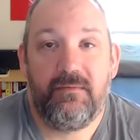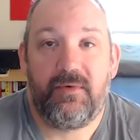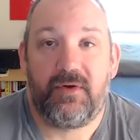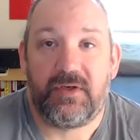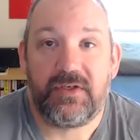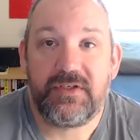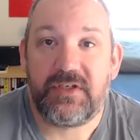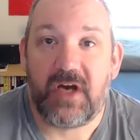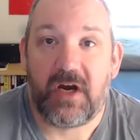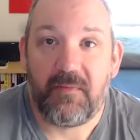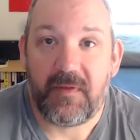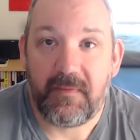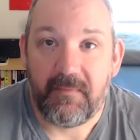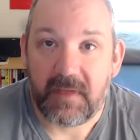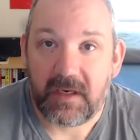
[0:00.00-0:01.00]
We're going to start
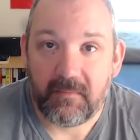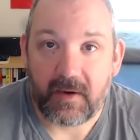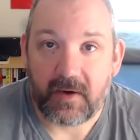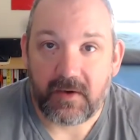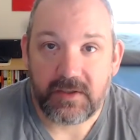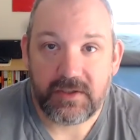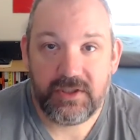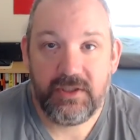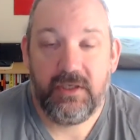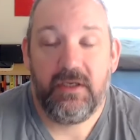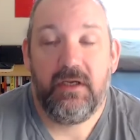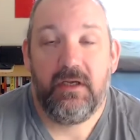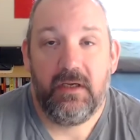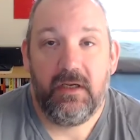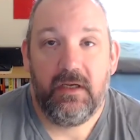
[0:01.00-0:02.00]
with Middlemarch,
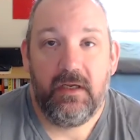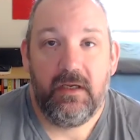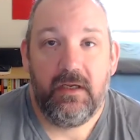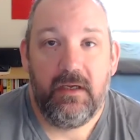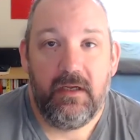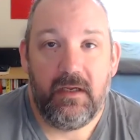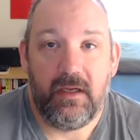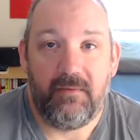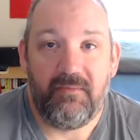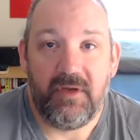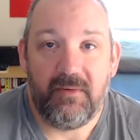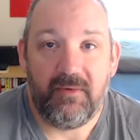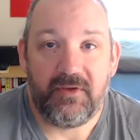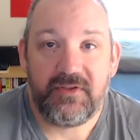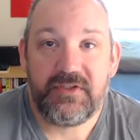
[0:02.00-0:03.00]
and
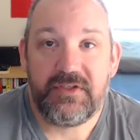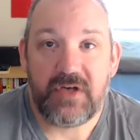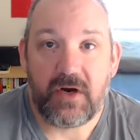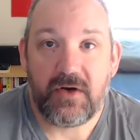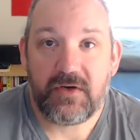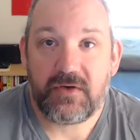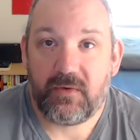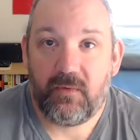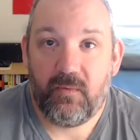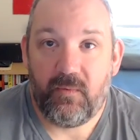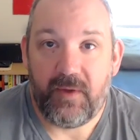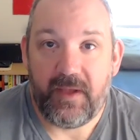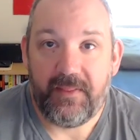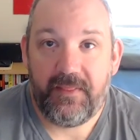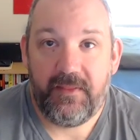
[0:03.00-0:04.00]
we will start
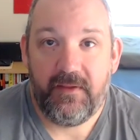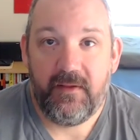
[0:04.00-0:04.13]
with